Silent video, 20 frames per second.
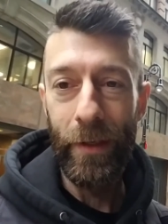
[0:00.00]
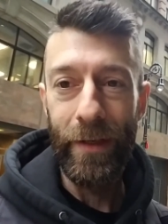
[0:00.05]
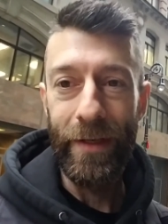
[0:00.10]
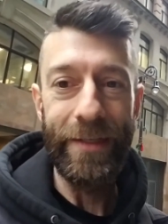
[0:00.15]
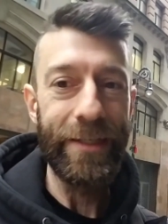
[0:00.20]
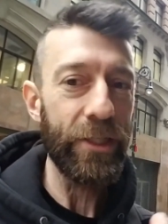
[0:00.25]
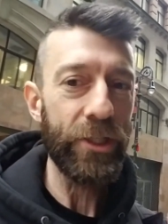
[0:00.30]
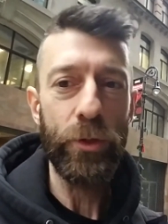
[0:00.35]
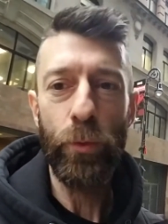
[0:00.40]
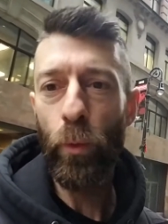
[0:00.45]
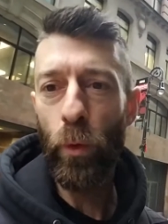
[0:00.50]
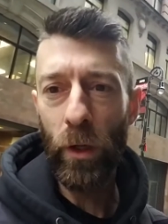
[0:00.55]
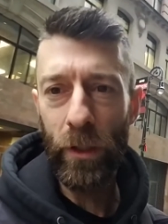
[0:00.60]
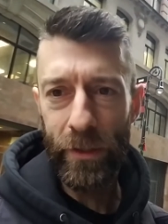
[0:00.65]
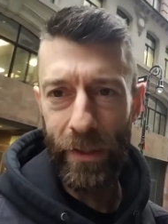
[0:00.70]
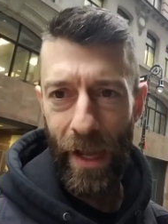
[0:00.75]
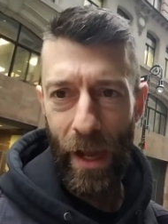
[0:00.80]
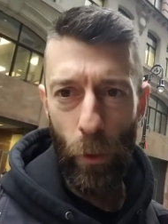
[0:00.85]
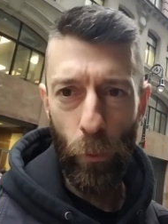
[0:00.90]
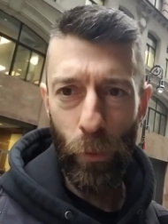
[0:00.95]
It doesn't work
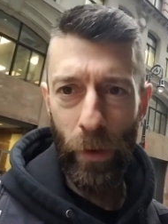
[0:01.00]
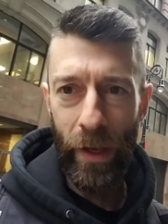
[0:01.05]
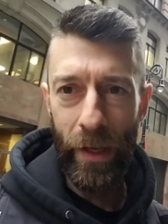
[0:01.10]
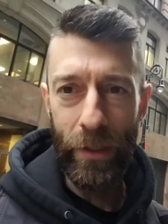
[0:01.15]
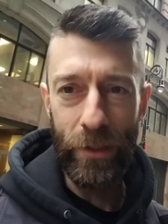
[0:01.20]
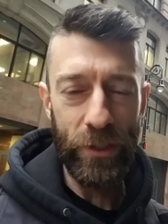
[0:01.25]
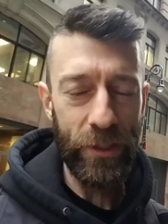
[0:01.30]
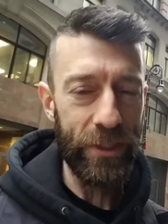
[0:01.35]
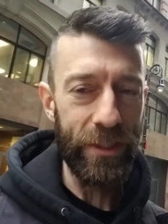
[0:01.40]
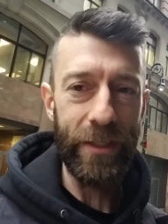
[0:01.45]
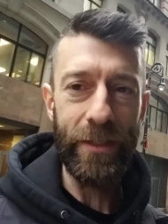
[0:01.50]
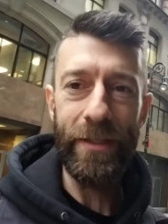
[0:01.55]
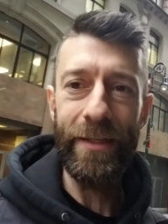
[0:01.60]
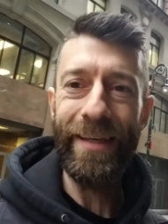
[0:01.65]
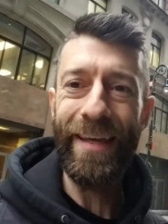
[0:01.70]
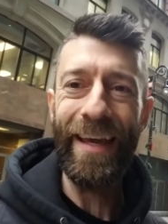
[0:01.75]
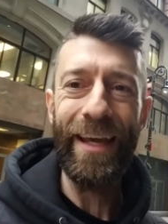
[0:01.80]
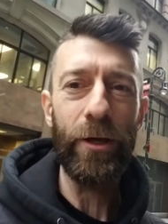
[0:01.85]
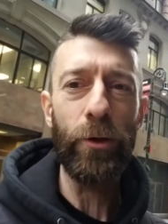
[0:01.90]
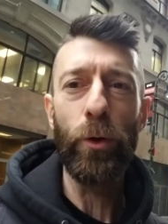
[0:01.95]
that way. Just like you
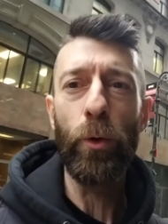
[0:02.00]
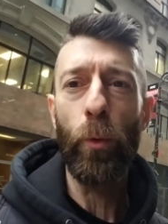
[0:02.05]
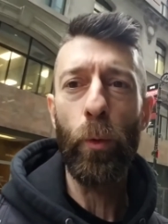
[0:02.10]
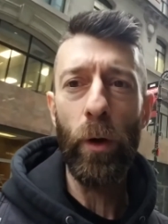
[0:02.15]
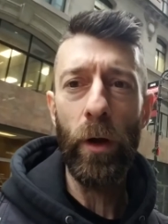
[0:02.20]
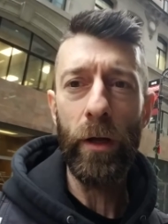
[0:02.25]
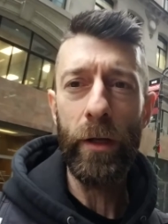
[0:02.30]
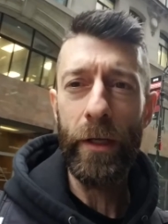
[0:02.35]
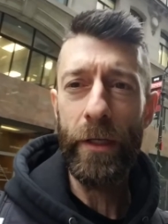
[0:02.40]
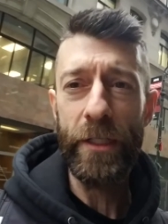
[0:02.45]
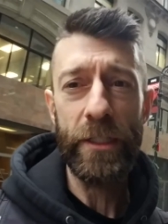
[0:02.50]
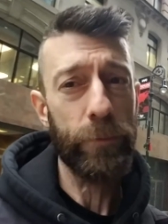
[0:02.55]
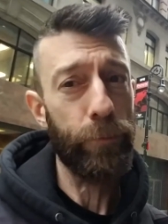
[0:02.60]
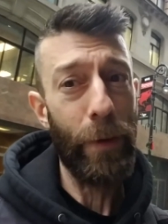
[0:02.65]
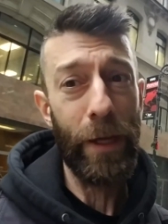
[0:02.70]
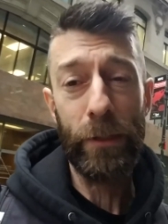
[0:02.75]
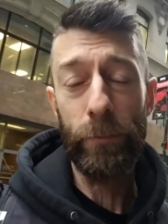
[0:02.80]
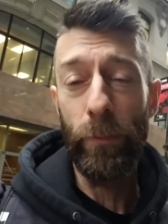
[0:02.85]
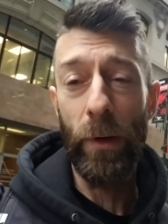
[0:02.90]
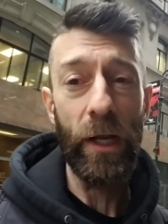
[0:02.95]
can't go to work and
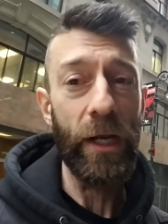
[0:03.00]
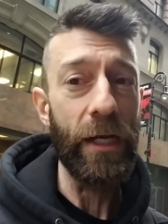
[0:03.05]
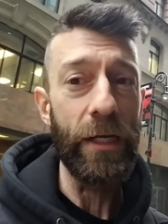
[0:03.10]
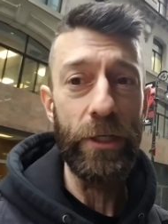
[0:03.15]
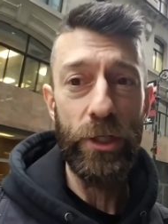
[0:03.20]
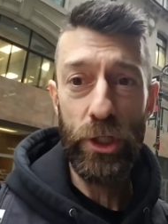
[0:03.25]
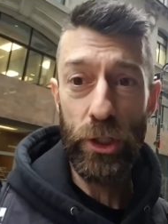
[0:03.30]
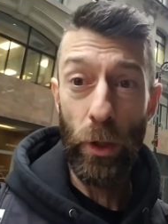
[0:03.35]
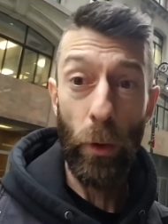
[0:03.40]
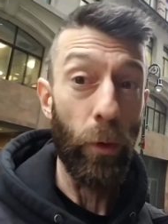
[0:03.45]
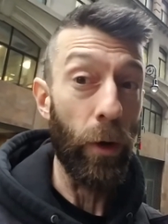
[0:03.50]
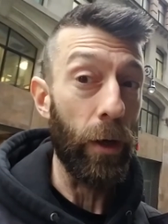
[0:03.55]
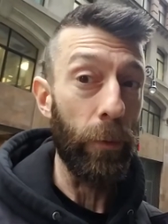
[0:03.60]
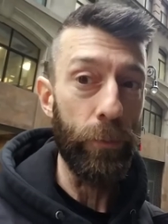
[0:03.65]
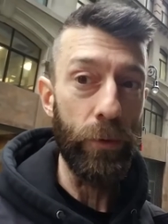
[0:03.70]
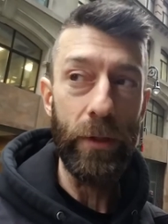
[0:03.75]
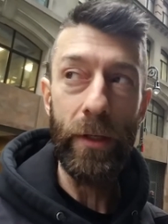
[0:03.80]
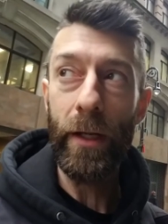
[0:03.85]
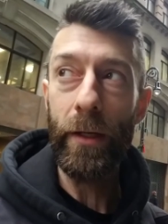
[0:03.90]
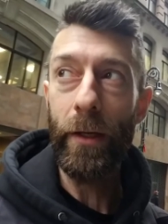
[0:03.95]
expect money to show up.
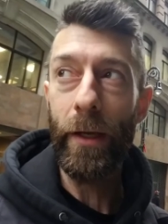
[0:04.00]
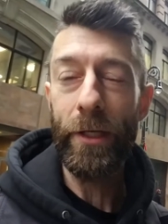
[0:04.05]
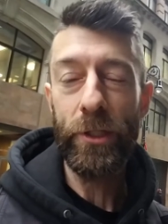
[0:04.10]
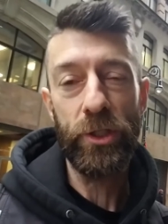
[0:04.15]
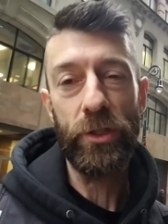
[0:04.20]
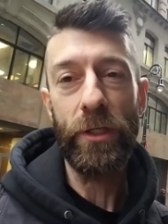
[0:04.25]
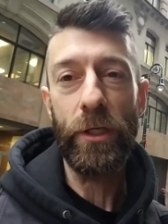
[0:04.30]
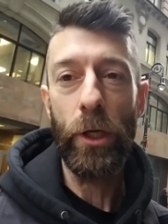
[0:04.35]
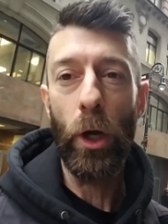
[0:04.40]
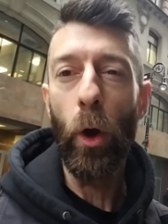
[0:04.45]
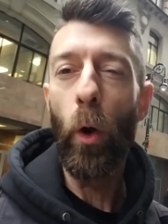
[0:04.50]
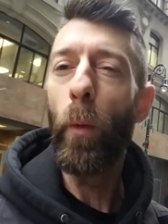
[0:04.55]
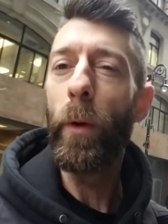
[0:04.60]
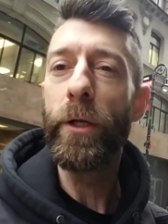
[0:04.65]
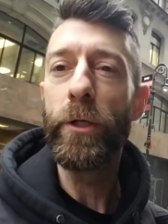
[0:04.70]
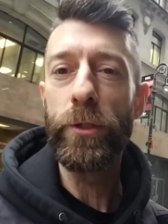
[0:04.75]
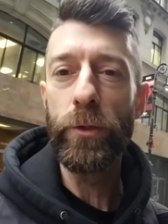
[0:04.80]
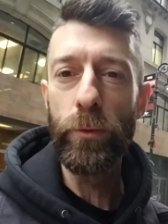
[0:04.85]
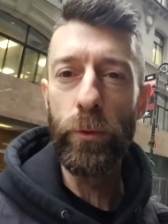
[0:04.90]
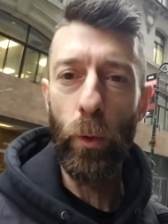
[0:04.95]
You got to actually go
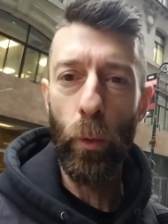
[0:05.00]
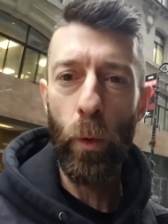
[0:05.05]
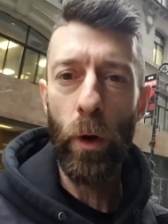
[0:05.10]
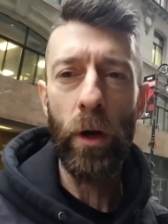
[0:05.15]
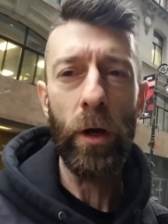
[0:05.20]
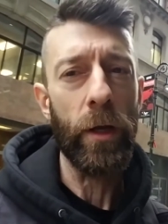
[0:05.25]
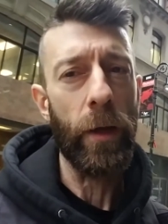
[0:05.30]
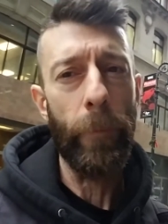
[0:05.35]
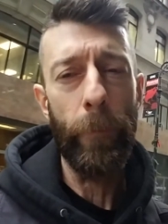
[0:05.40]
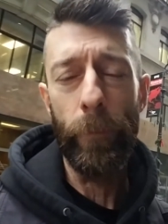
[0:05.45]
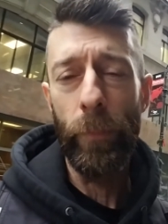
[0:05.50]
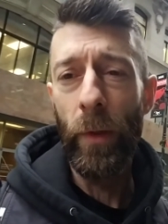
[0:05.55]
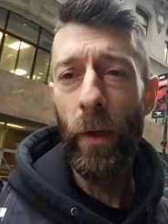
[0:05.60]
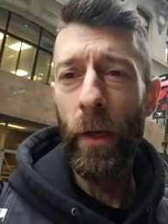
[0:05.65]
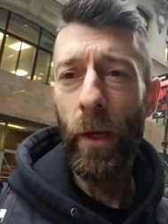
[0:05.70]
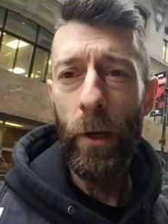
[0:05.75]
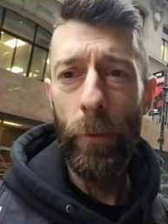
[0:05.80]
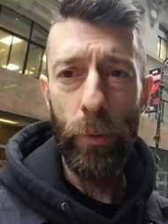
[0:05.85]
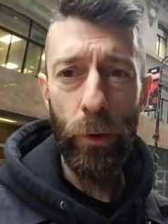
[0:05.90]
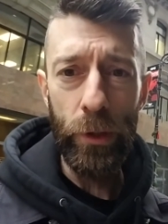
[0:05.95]
and do the work and
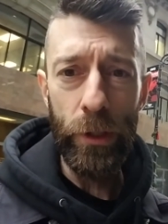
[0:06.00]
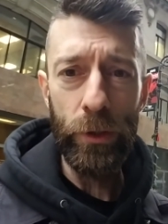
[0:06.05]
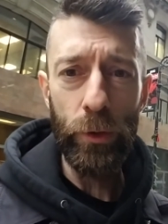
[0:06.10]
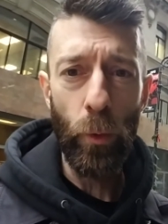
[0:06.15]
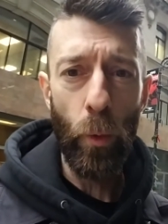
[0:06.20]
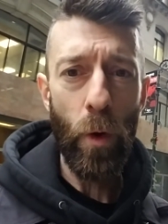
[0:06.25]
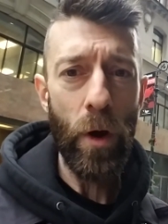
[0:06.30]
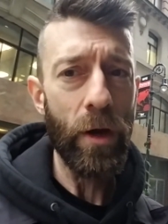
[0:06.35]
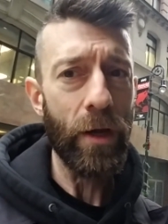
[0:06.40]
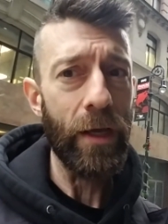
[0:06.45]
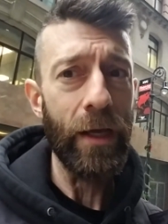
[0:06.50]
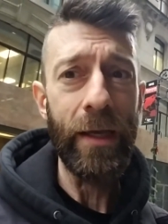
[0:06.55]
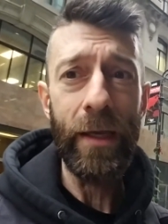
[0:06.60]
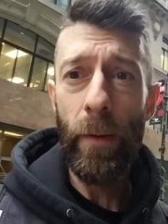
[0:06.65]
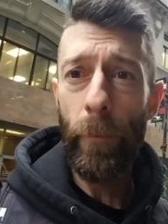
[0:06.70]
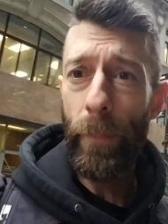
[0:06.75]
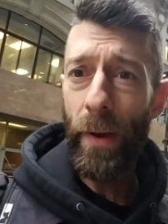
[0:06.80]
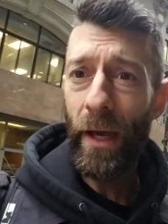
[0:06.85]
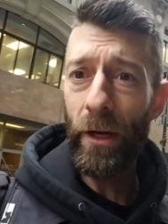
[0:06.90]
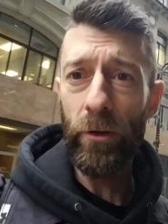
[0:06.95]
put in the work and
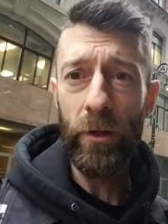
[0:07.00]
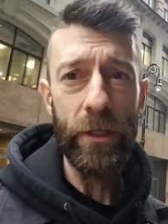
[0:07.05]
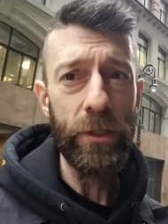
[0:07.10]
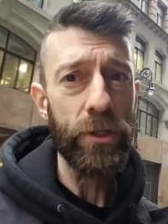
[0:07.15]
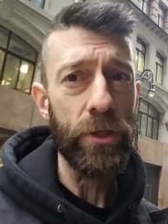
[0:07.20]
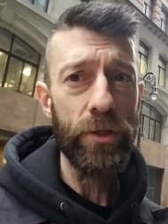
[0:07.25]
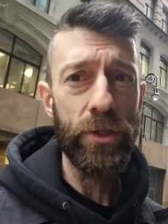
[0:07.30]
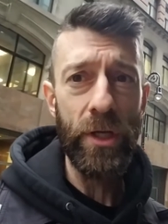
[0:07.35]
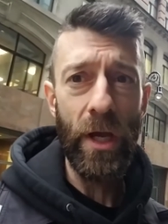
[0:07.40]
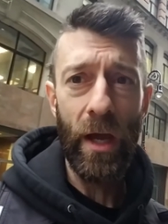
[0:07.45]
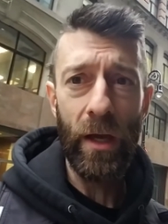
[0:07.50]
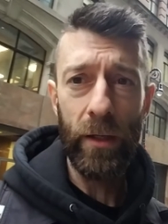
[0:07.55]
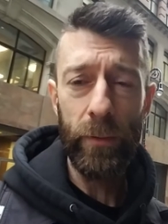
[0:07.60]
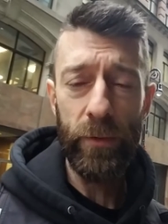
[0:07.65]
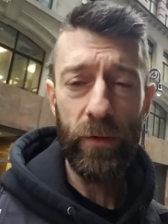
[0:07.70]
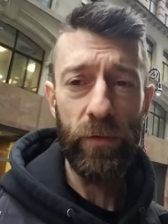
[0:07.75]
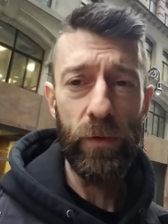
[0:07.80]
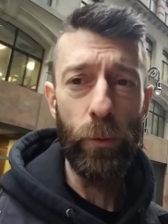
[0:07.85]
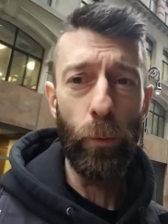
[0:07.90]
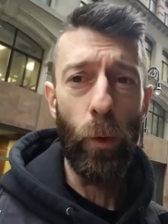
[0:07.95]
get better at your job
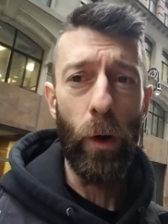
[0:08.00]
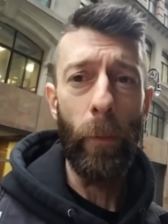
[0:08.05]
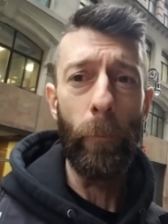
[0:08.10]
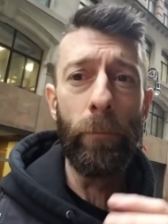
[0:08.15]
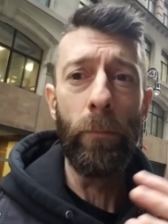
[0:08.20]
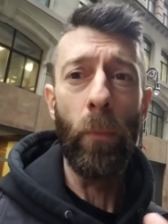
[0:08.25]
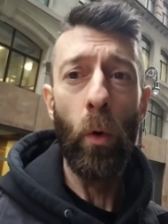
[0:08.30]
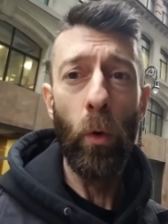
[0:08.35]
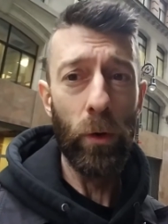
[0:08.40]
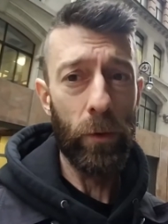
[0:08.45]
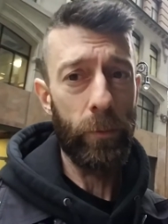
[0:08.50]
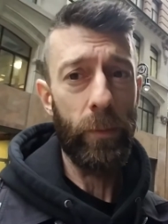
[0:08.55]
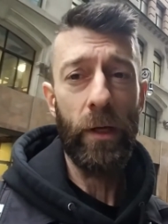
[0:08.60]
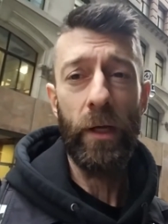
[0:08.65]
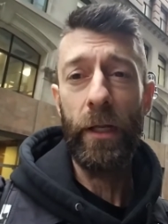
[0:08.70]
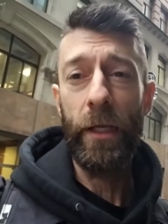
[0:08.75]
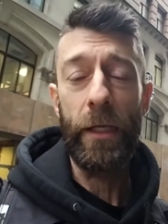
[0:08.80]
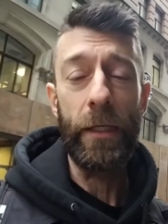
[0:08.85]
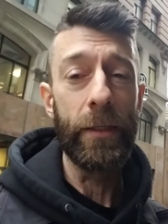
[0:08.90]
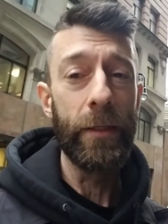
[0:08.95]
if you want more
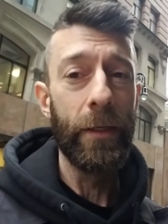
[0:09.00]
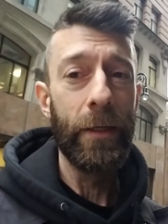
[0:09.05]
money.